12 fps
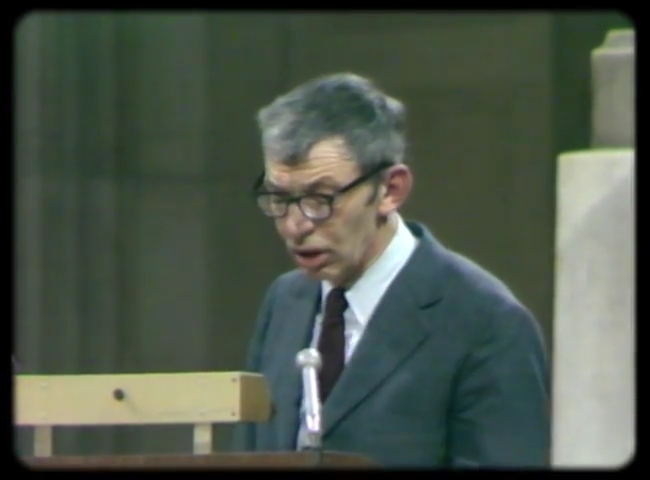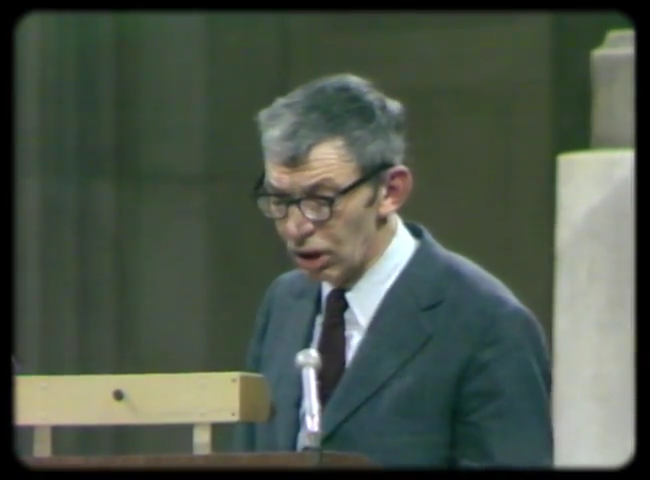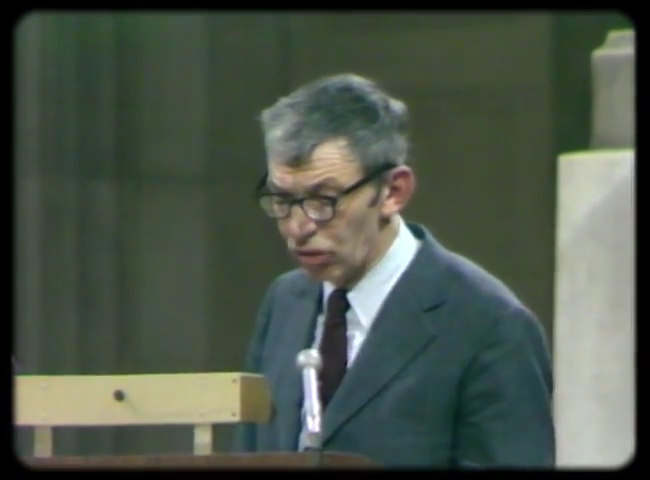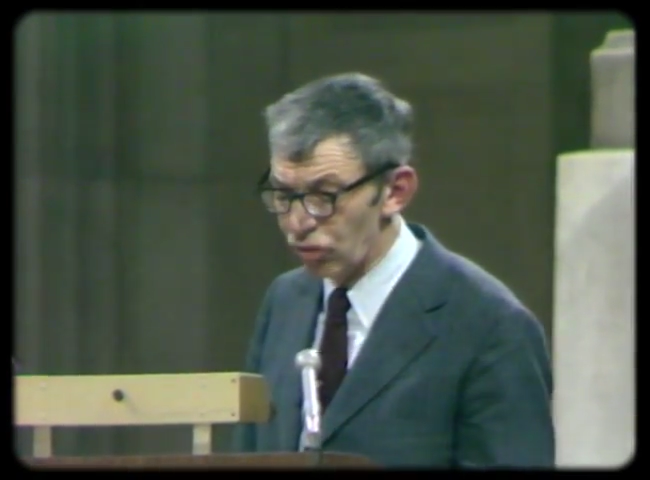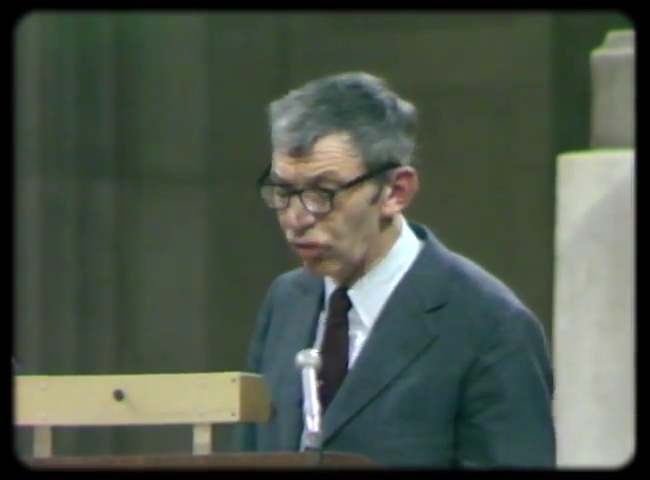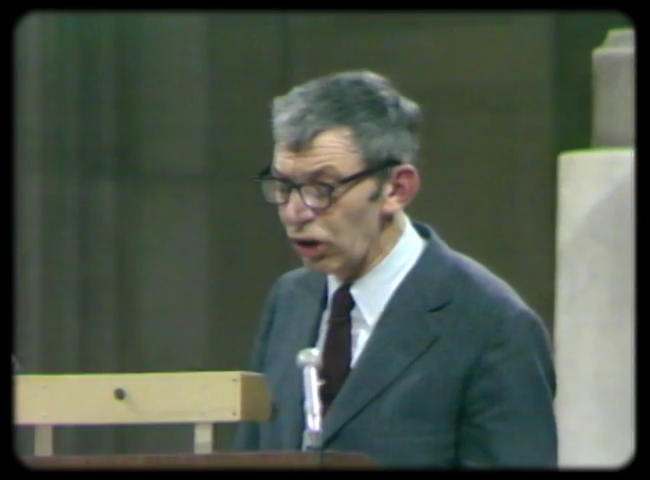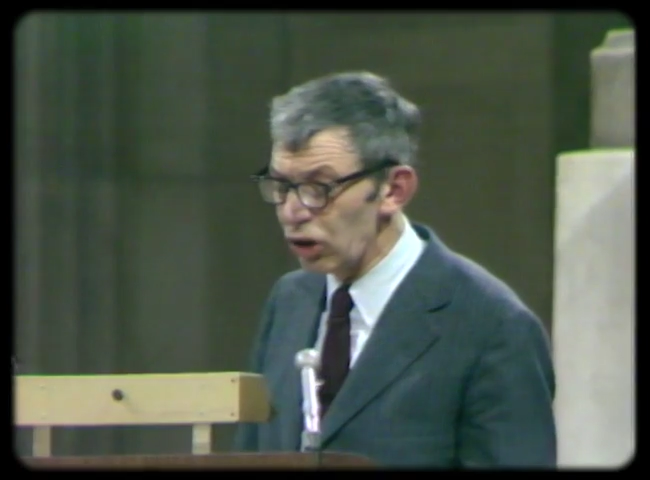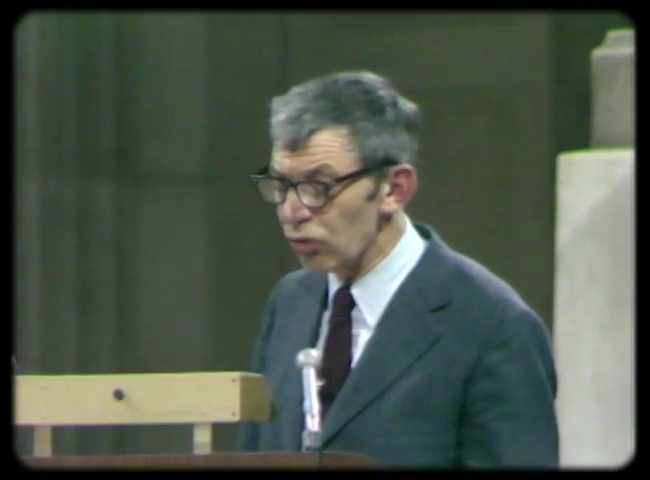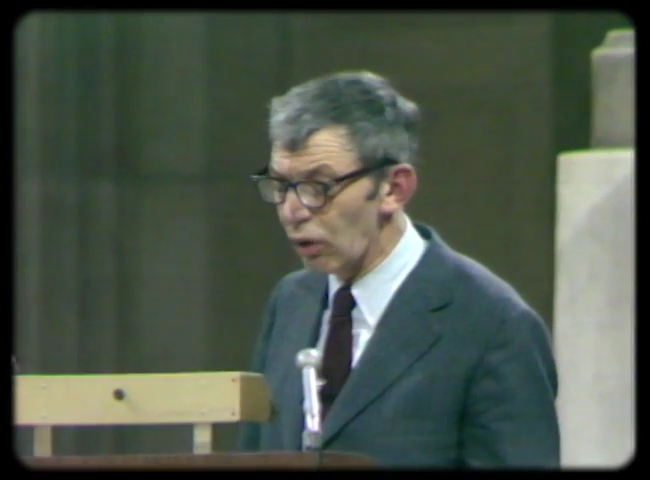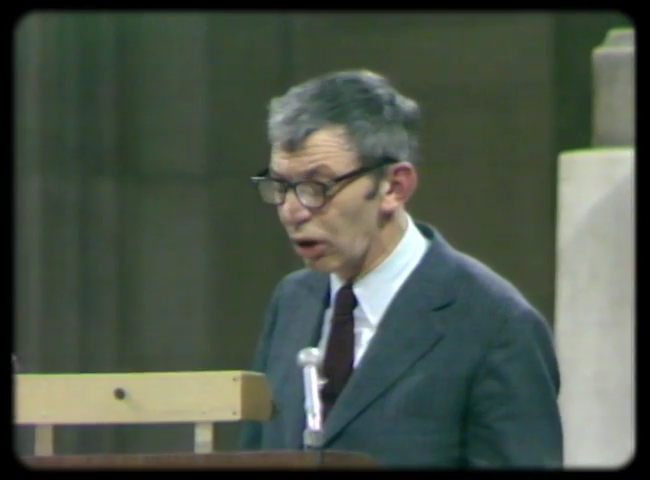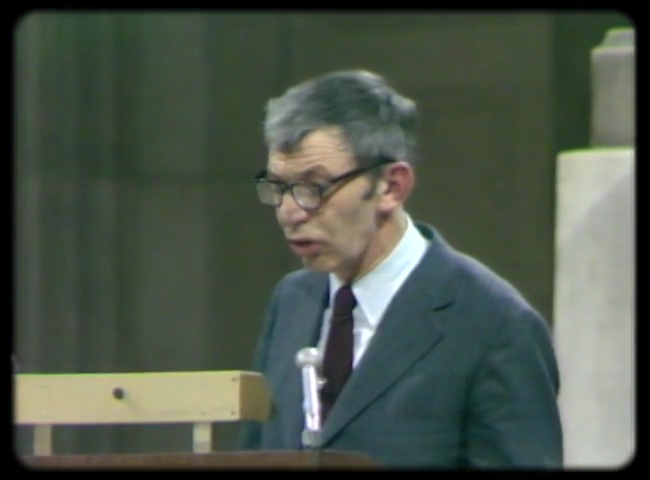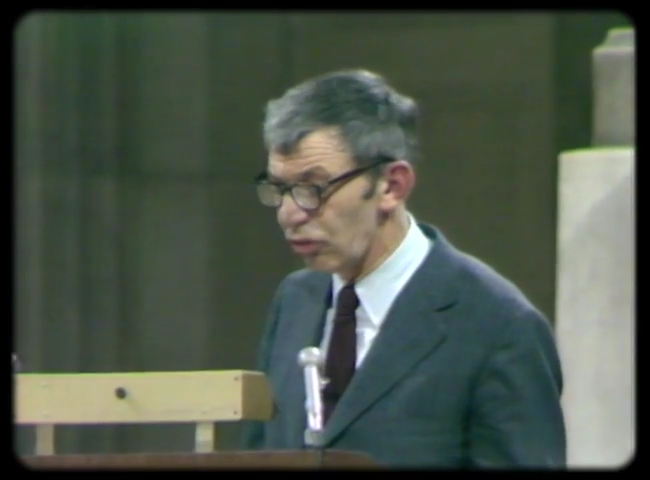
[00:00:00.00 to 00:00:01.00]
than city
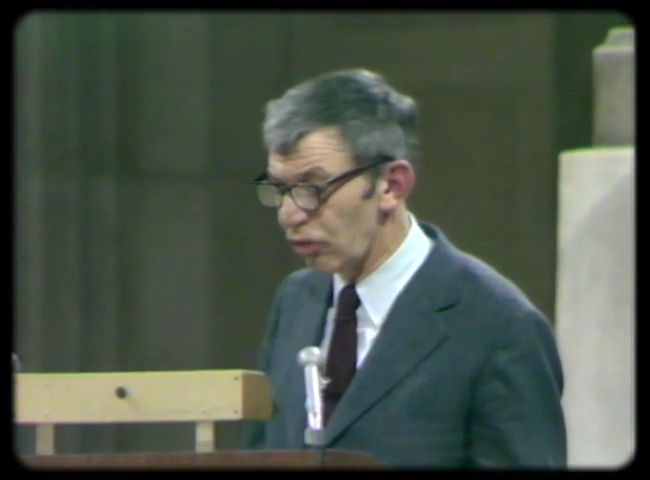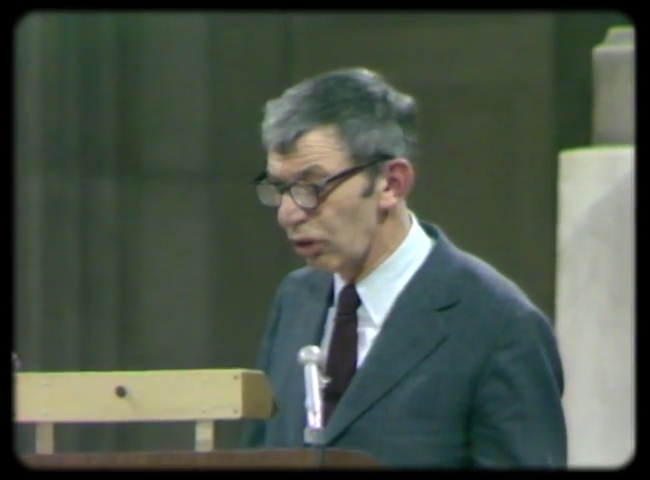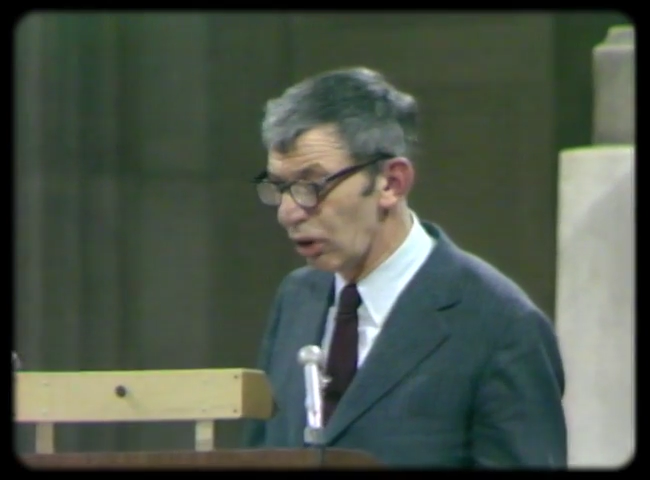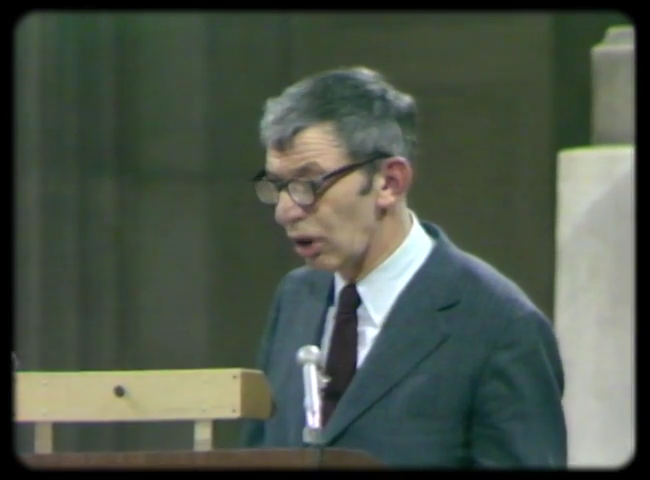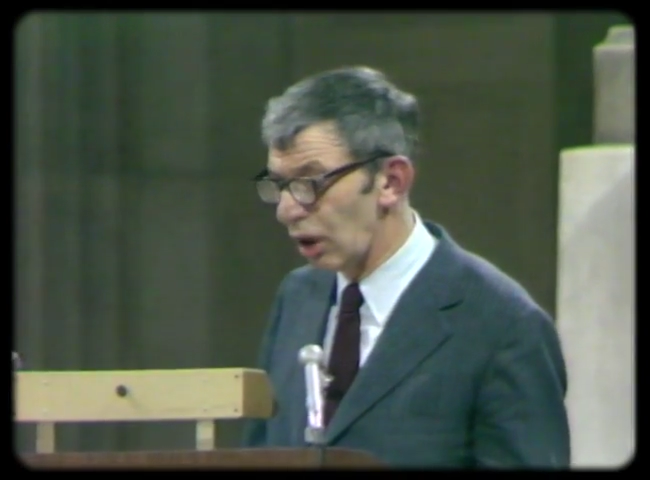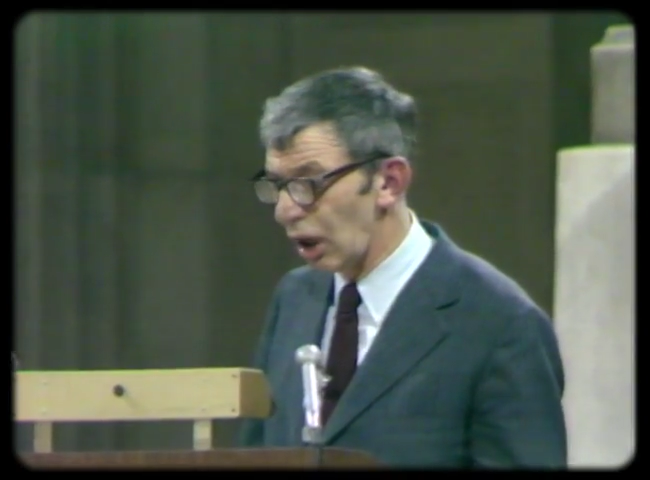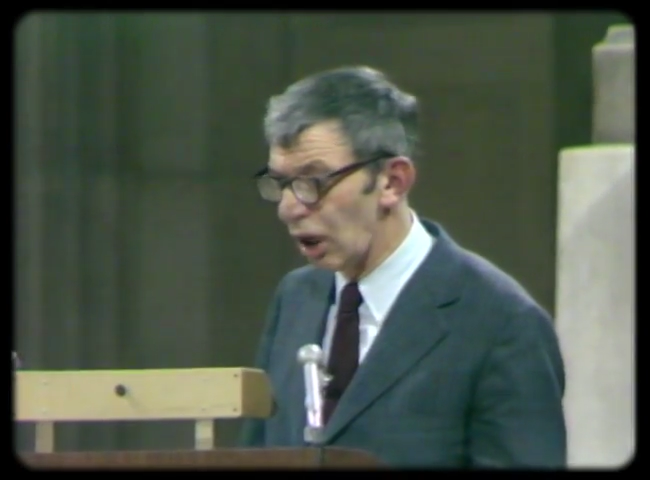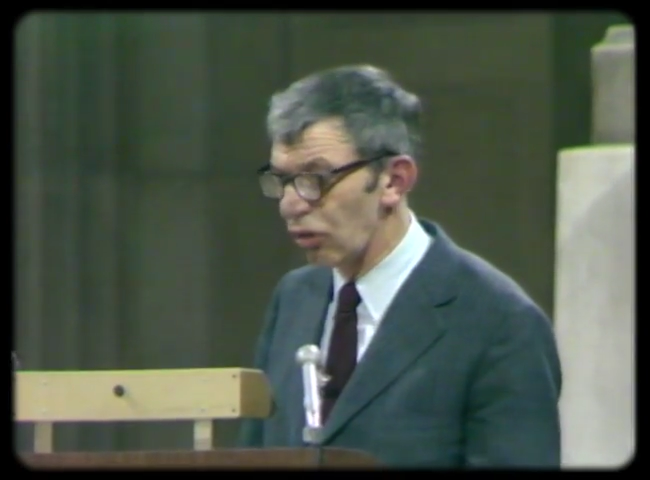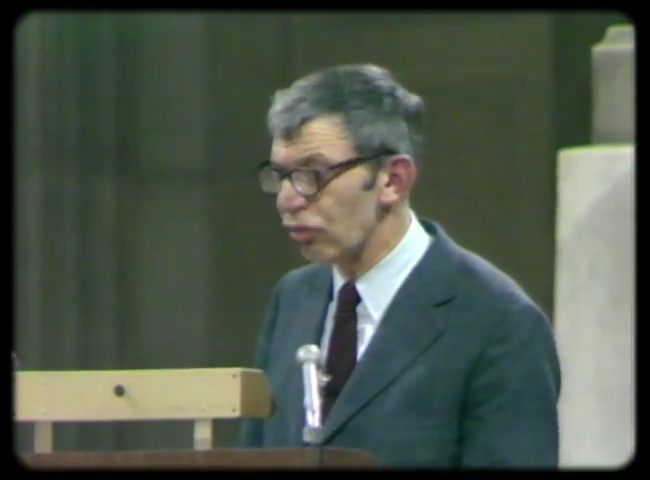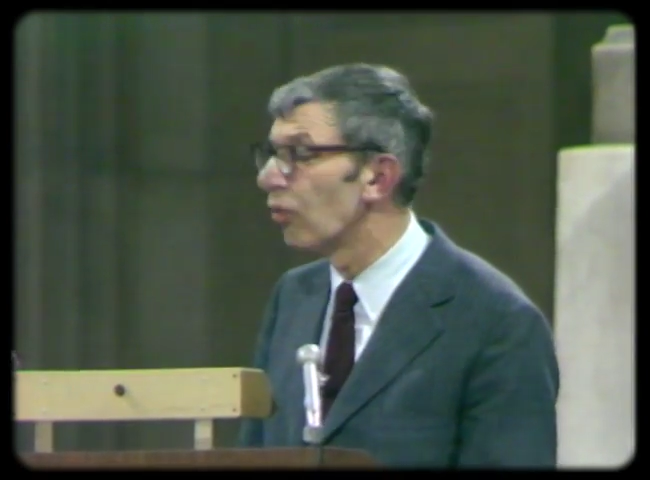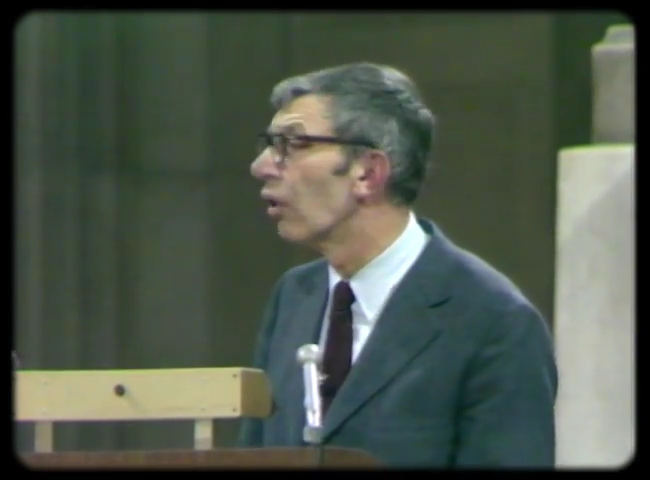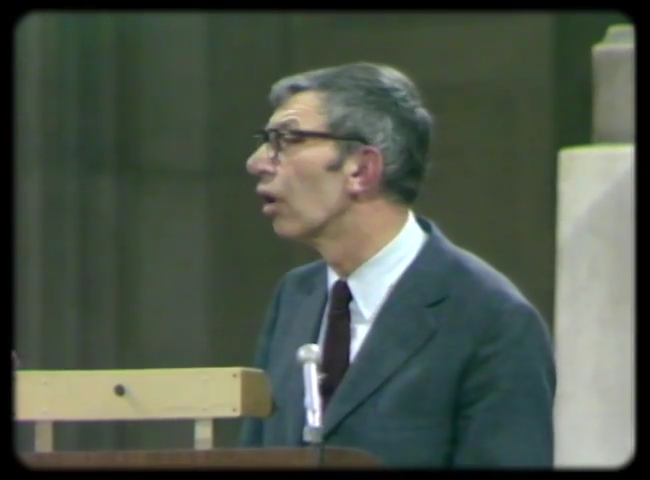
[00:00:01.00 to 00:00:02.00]
dwellers
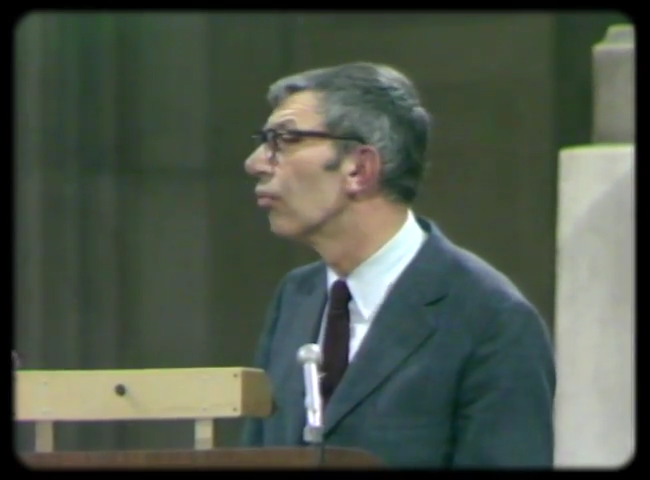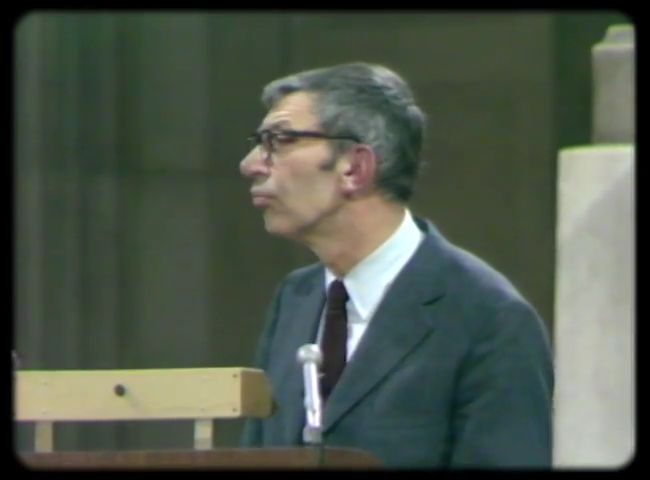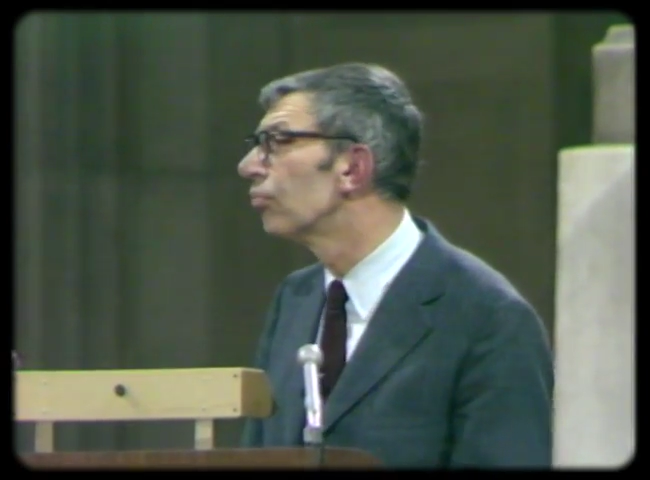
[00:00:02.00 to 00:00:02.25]
elsewhere.